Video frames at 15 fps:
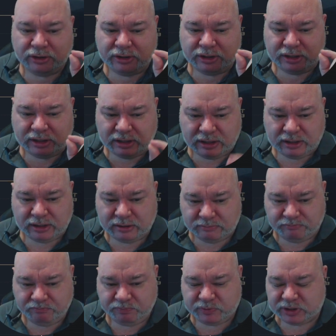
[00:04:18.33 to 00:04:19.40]

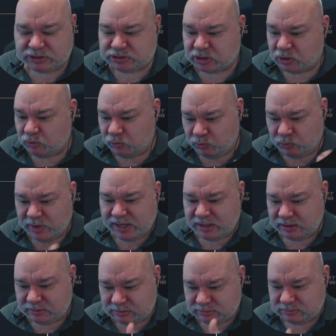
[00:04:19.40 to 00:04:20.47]
so we
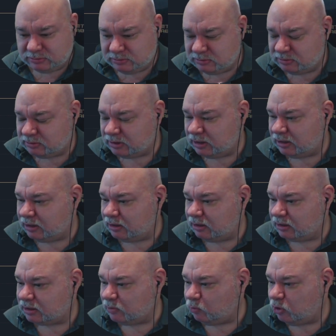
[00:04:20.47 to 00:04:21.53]
can
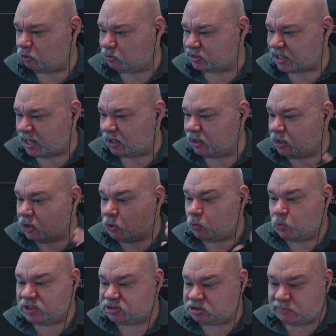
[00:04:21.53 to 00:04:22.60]
work with that.
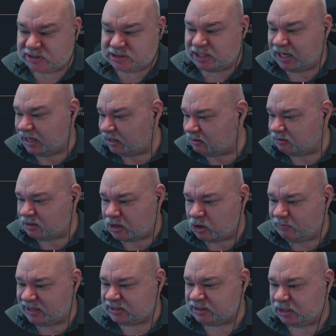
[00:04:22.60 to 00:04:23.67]
Wisdom at 10, no
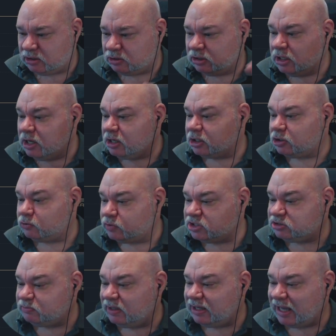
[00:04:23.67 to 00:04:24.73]
big deal.
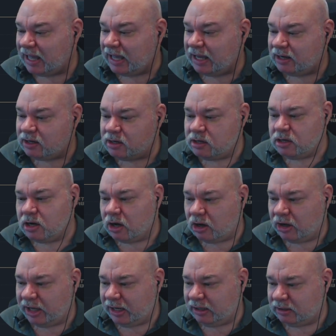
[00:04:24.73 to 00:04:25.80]
Charisma at
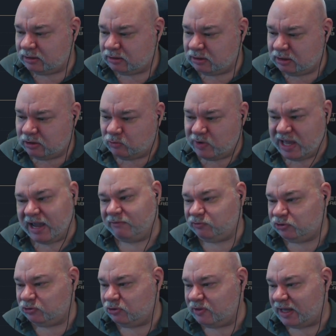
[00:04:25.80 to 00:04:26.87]
9. We have to
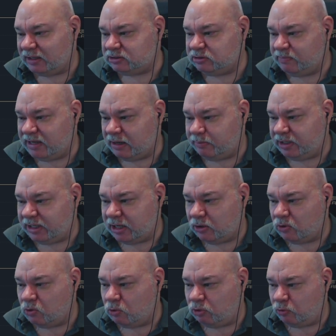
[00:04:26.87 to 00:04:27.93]
do that to be able to get
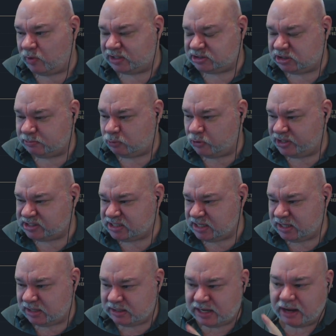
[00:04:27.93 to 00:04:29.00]
all the rest of the points
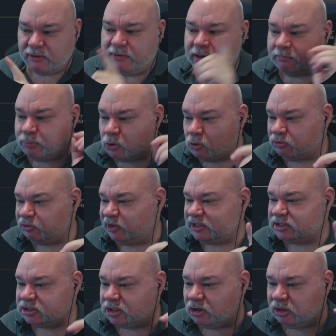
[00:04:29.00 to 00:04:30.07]
here. Now, important thing
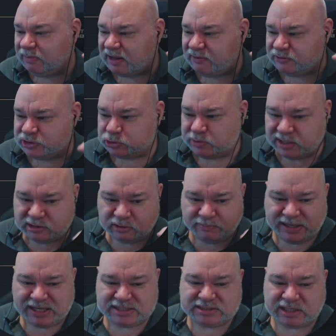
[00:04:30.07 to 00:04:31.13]
to note about the strength of
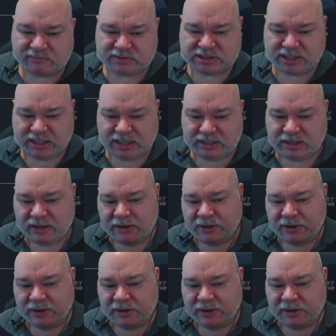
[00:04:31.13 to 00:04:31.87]
being 17.